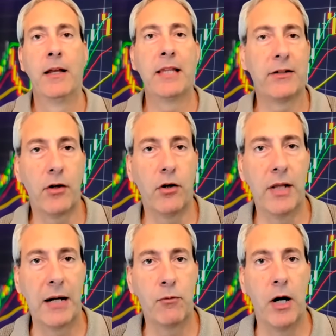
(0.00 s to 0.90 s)
That's
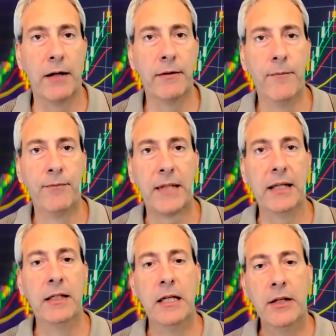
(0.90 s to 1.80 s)
all I want.
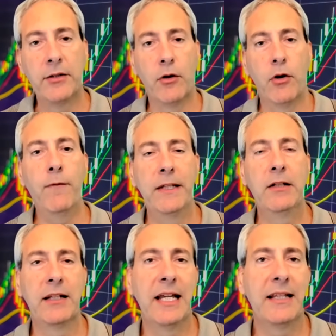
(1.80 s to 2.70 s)
Okay, so hopefully you
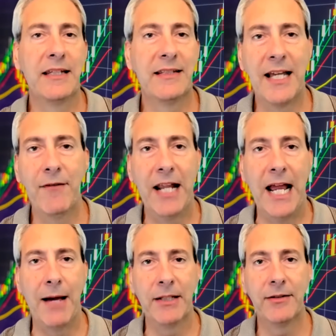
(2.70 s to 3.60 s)
can take these 7
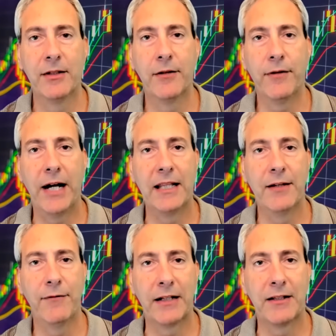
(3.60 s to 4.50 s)
habits of highly
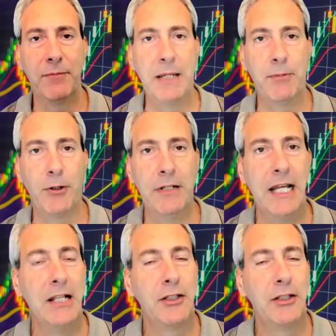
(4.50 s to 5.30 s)
effective people,